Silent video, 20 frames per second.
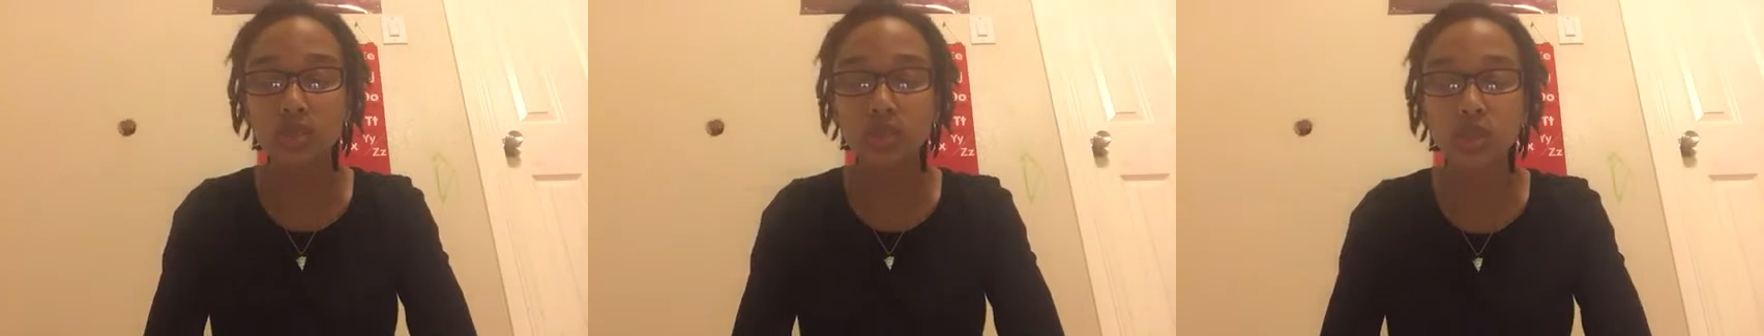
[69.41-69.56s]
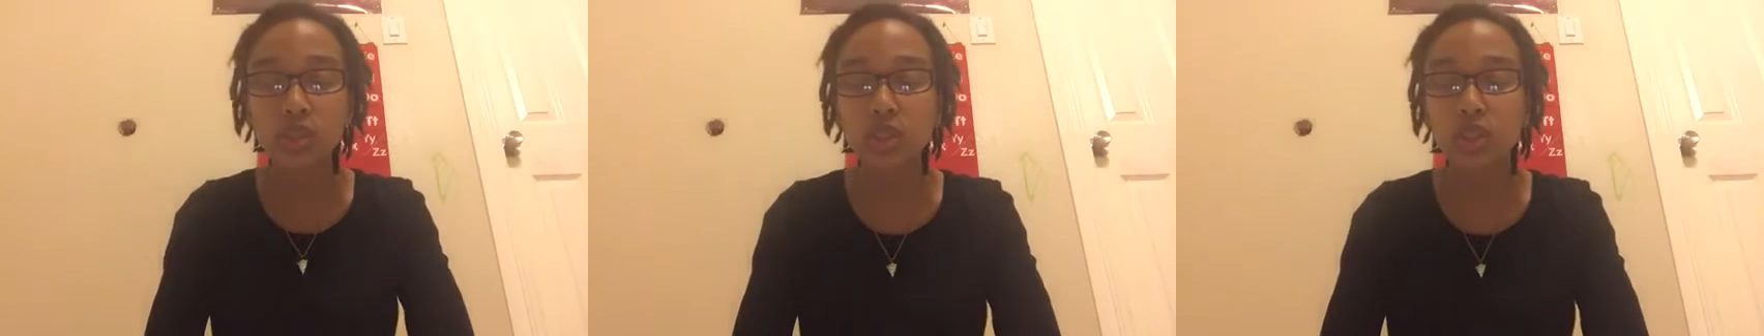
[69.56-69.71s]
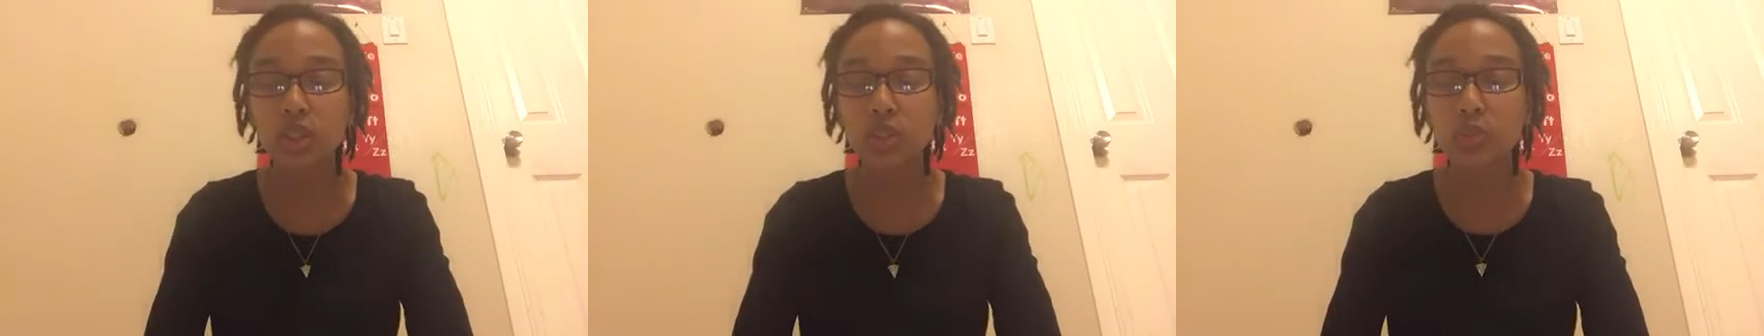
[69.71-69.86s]

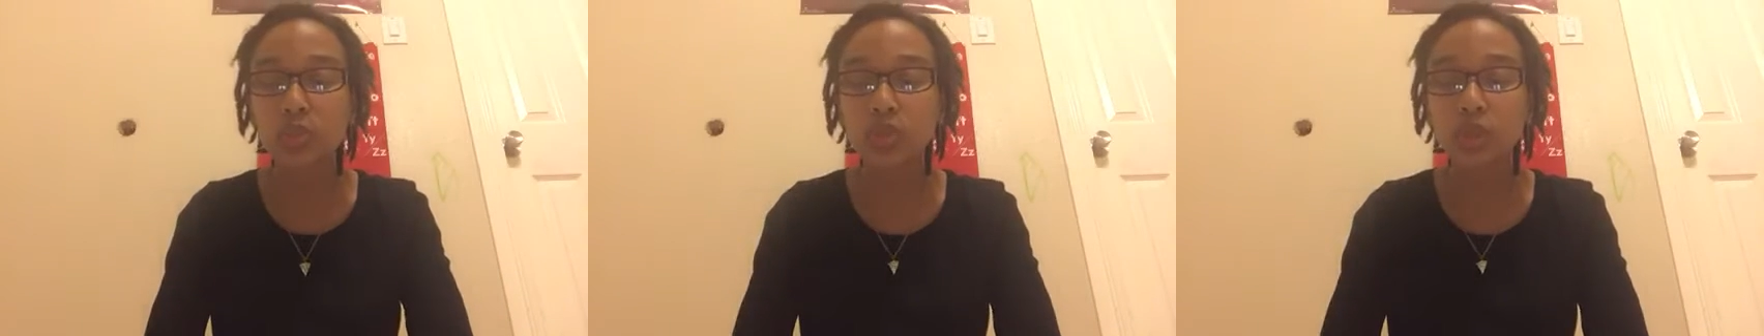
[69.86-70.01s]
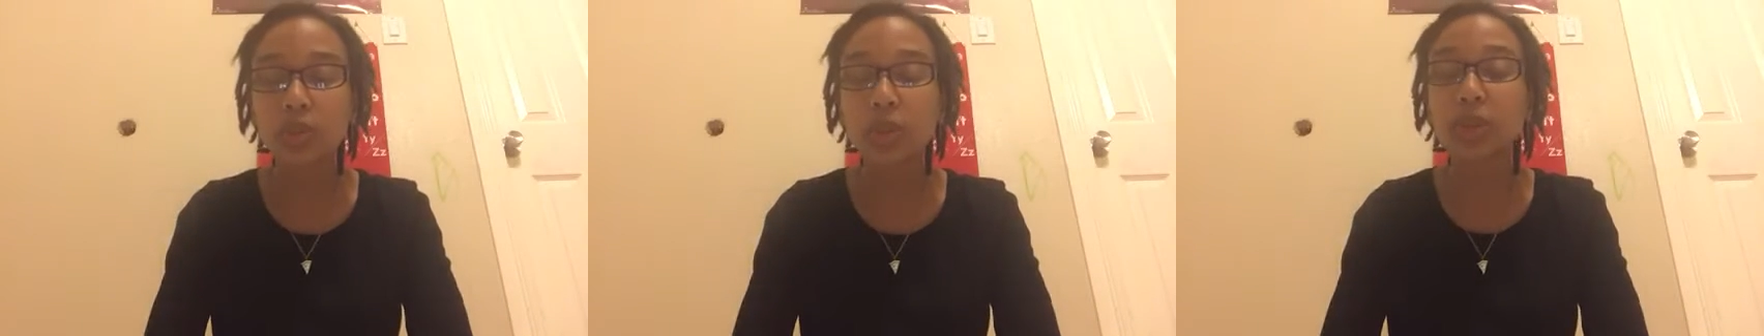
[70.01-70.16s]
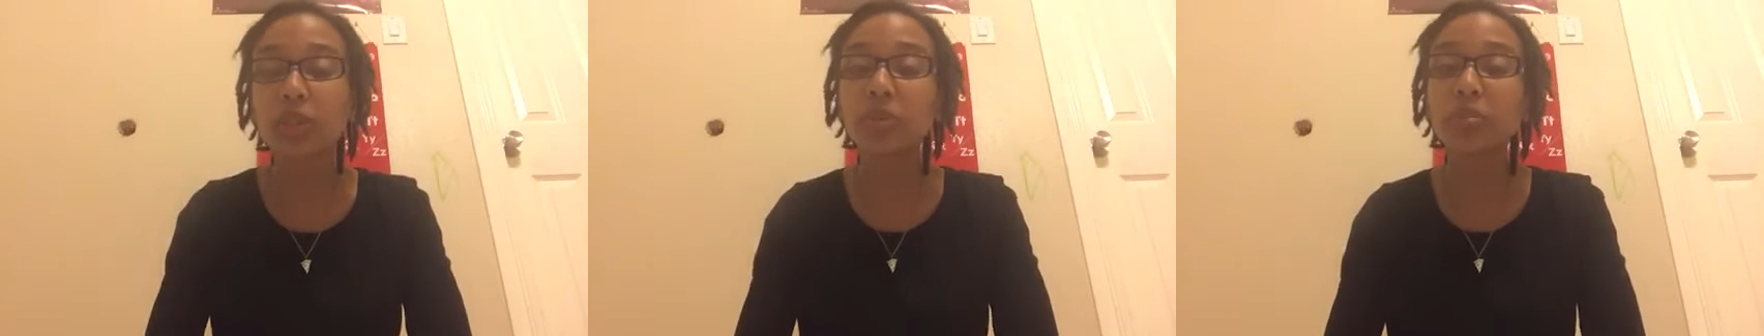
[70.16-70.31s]
which is
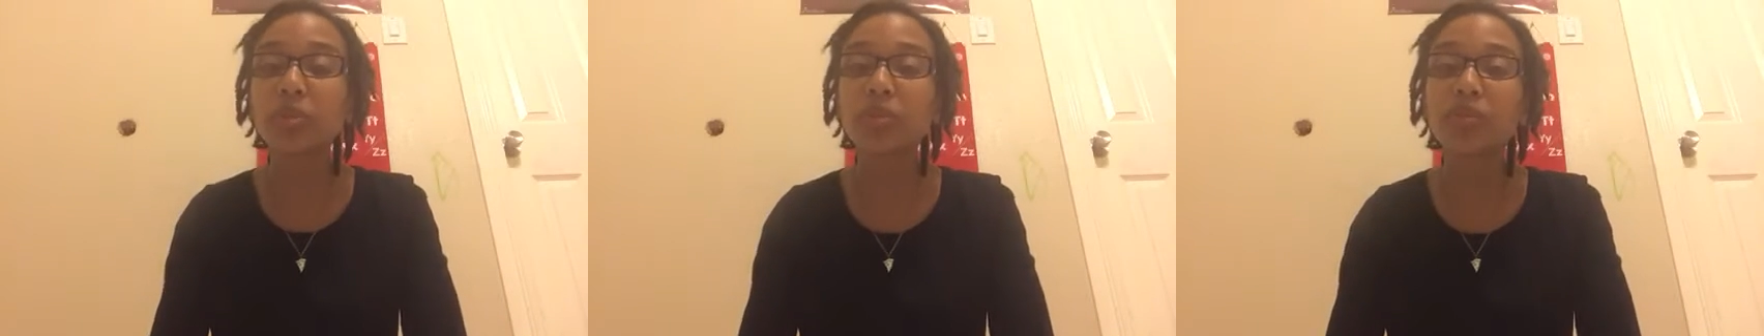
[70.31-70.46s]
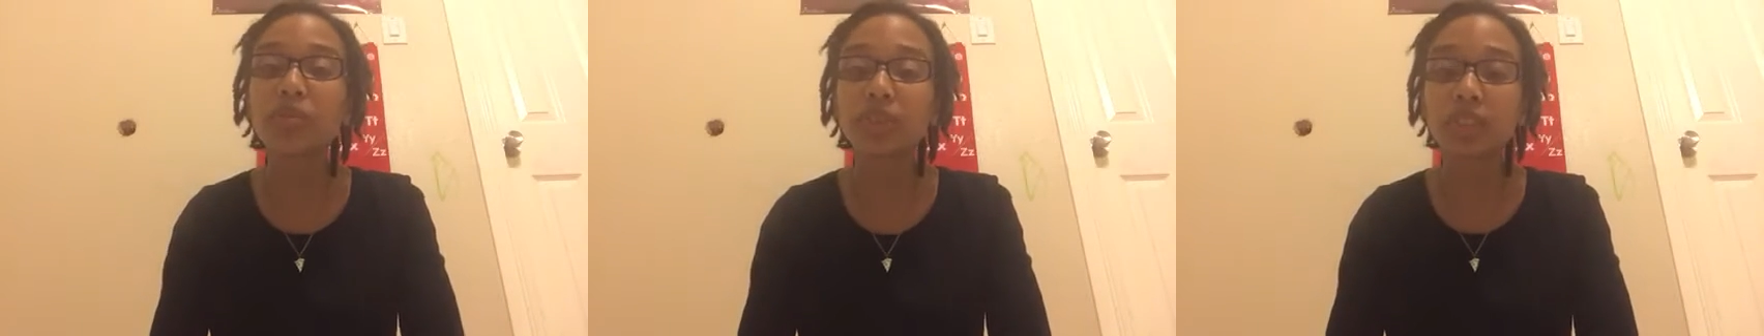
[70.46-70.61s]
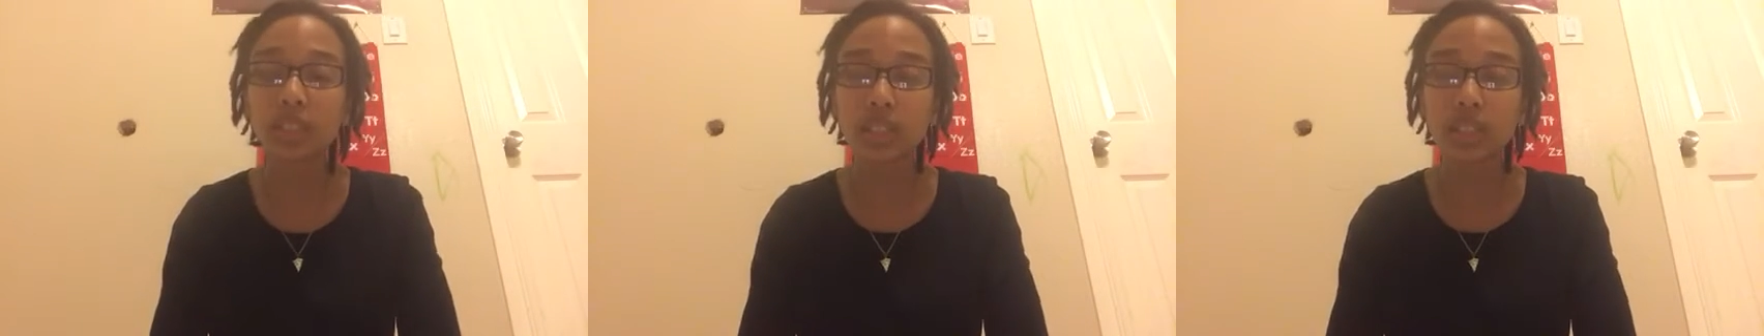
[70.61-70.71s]
responsible for